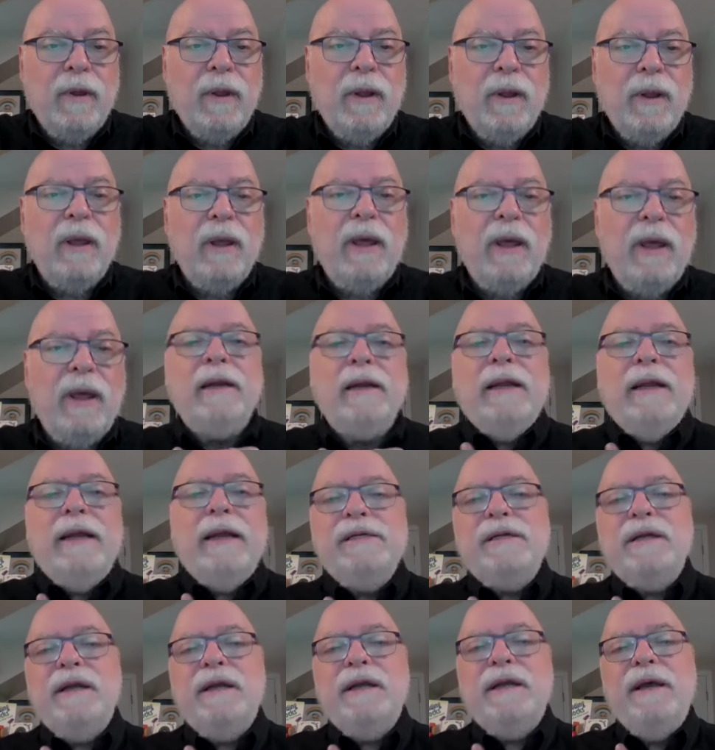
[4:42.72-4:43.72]
At
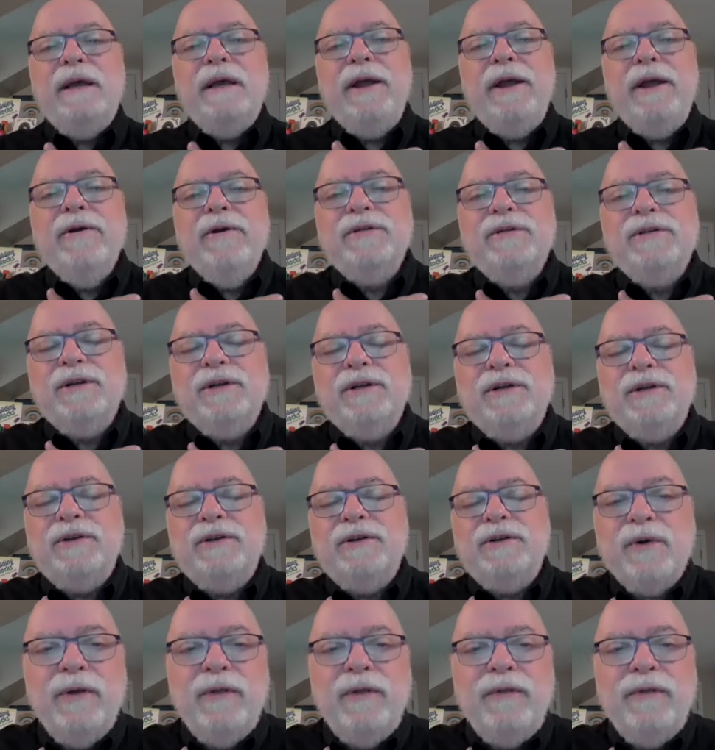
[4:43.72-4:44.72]
least here's the
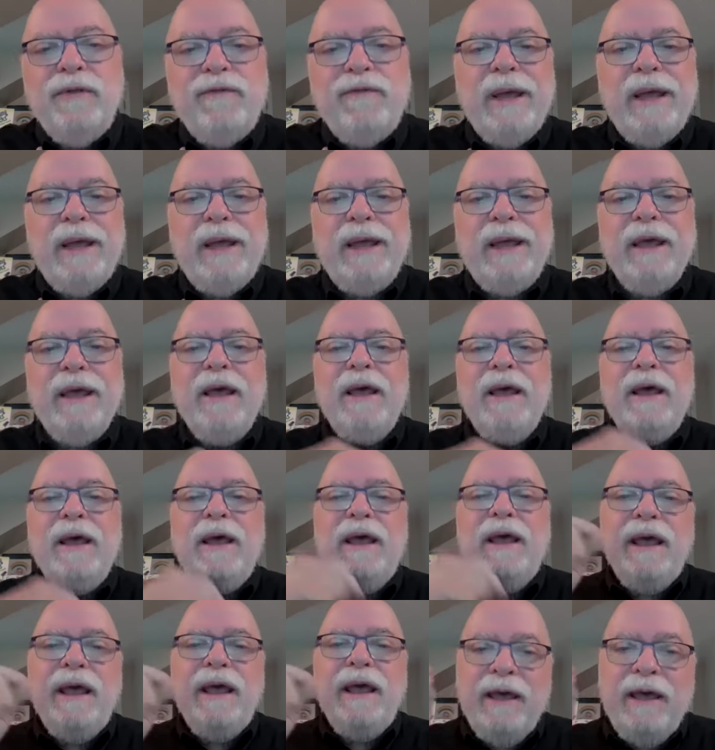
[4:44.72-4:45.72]
truth for me.
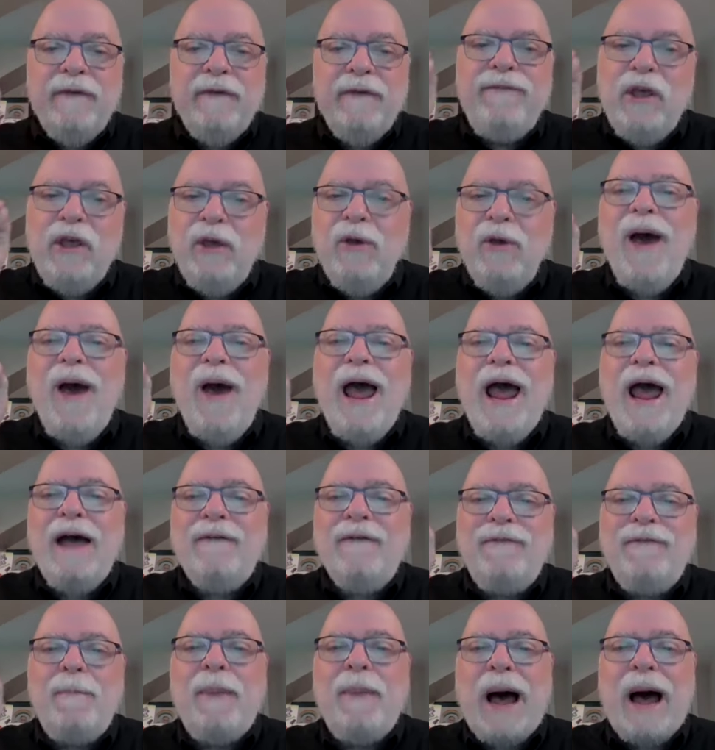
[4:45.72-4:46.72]
If you
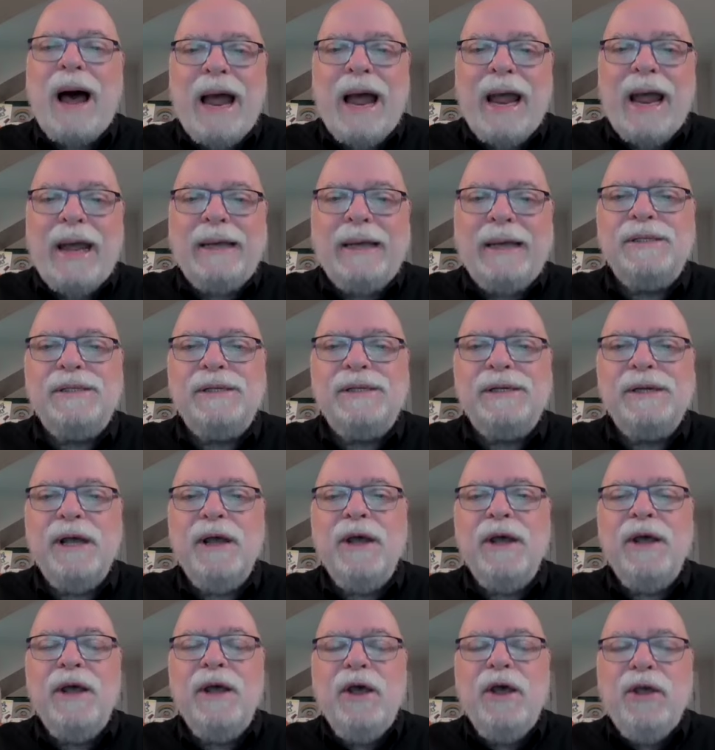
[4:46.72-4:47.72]
have a bias,
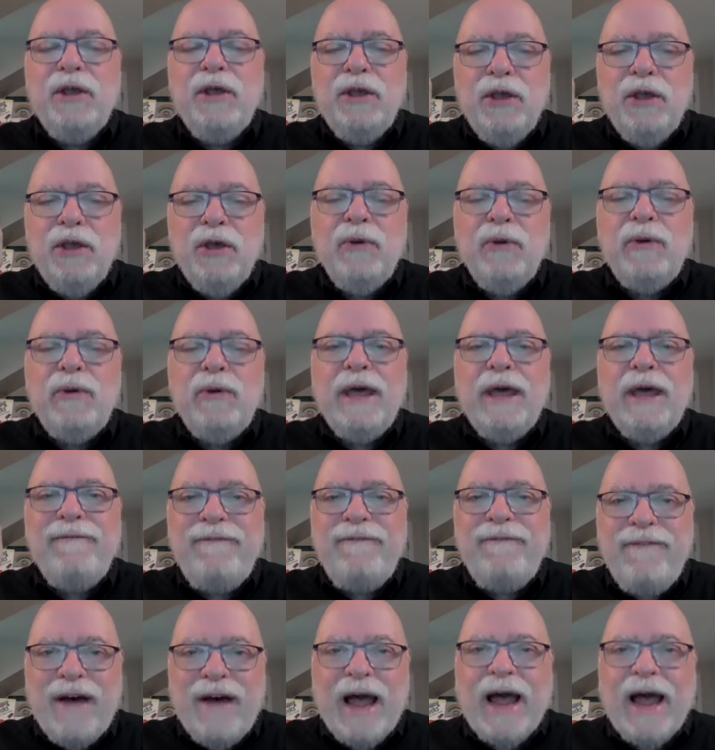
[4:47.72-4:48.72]
you can
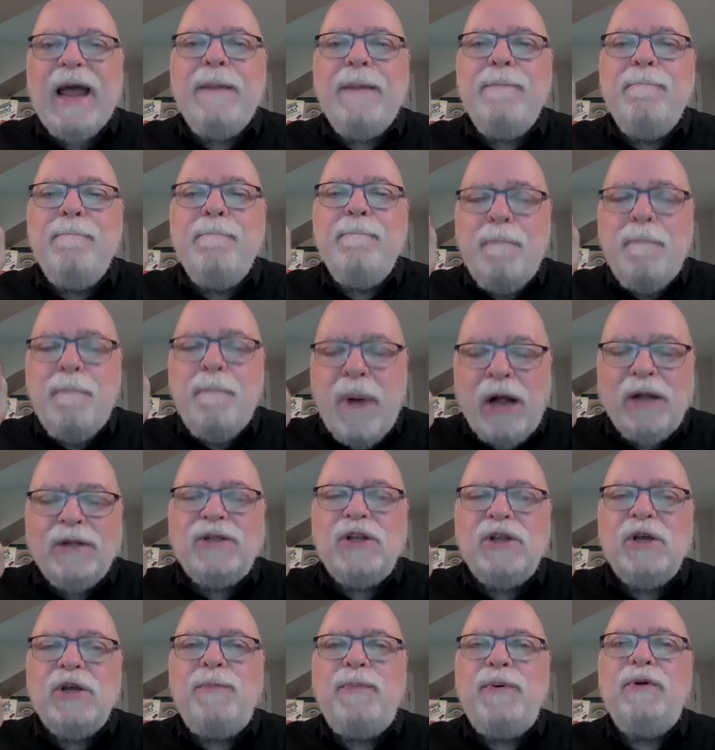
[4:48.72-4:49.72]
find
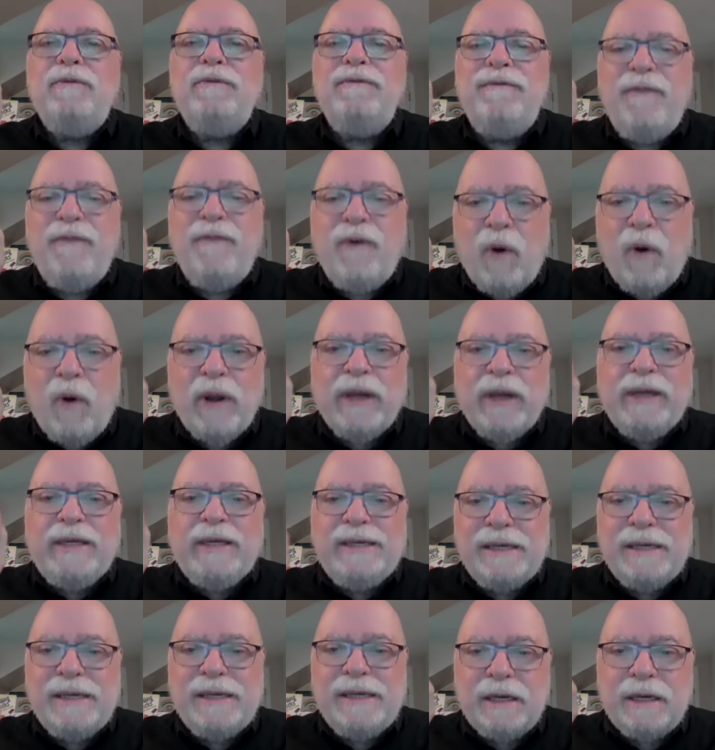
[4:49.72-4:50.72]
multiple
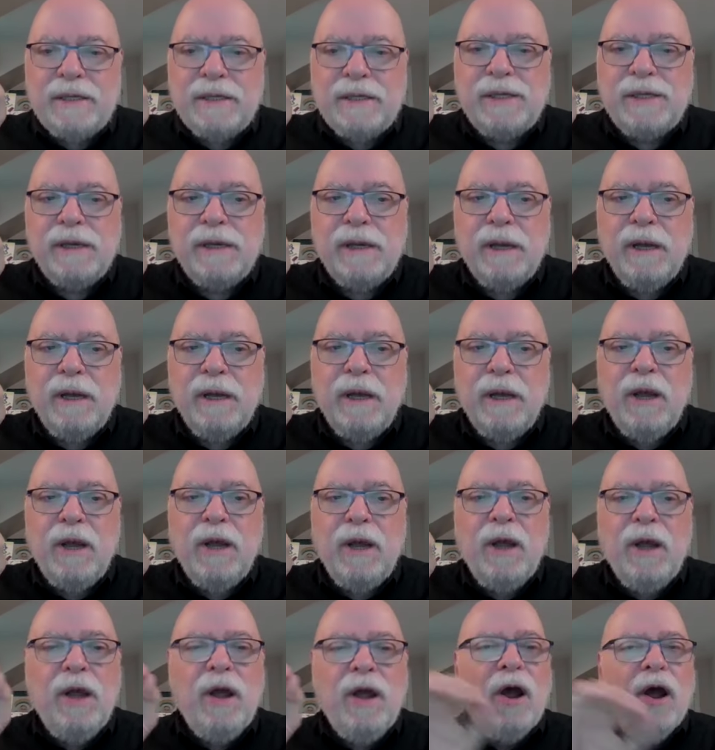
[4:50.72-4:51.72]
voices
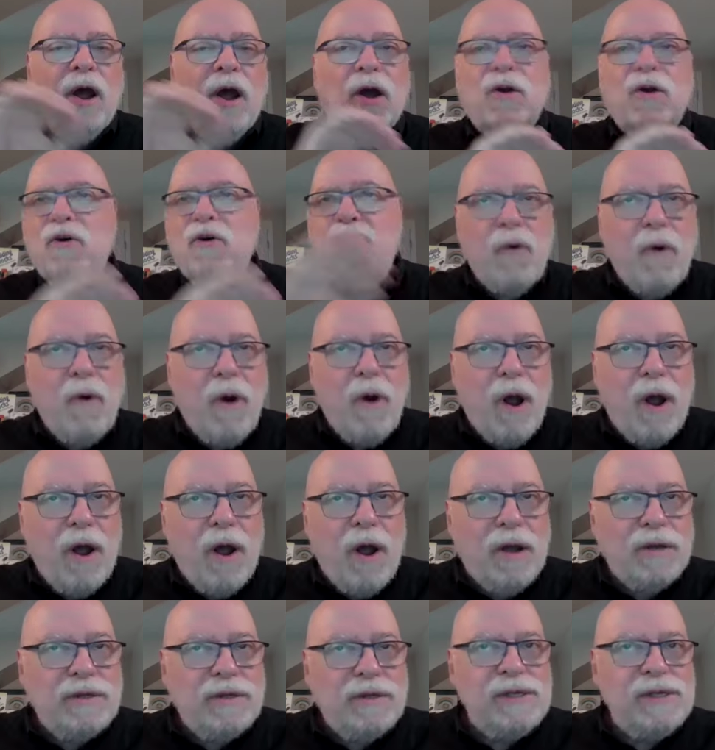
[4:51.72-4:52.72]

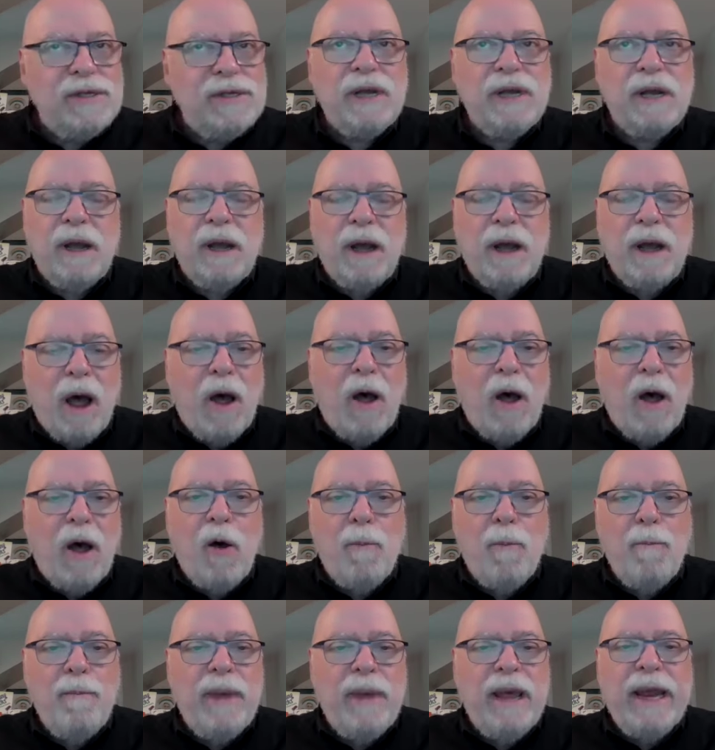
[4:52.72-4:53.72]
across all
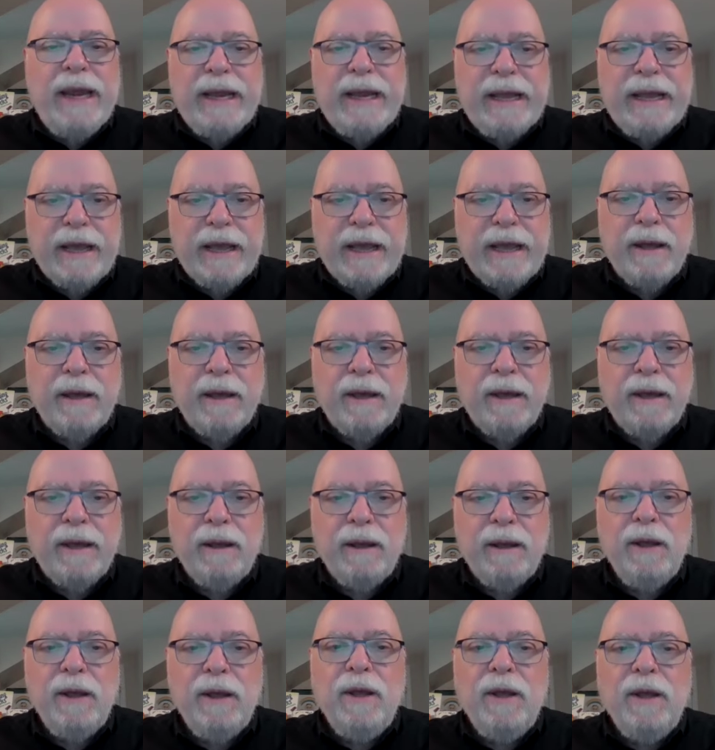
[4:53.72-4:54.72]
media
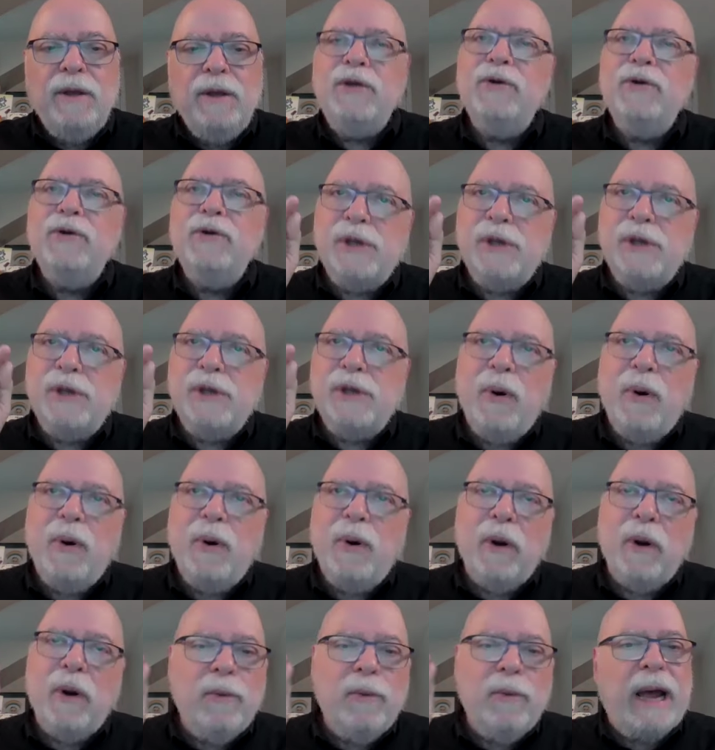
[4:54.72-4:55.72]
to
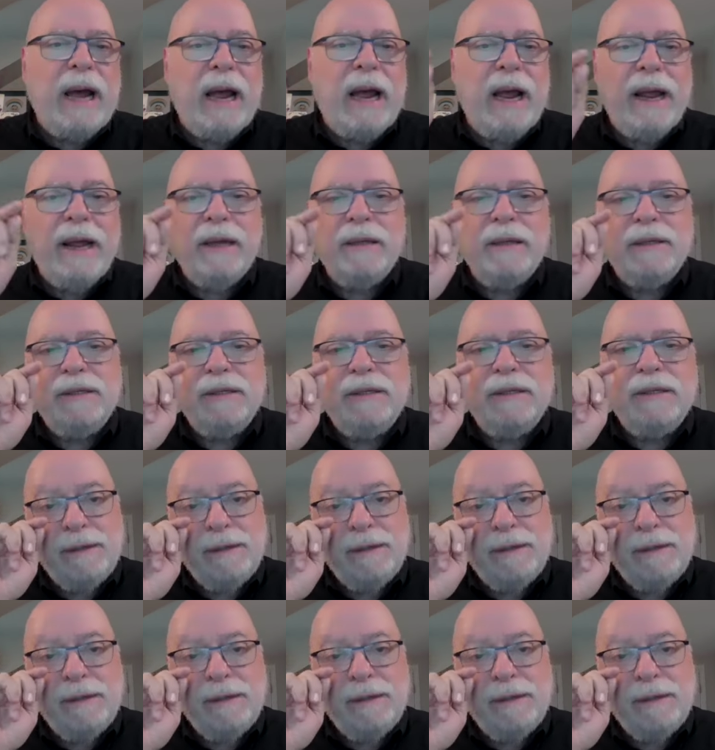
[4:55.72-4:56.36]
support your bias.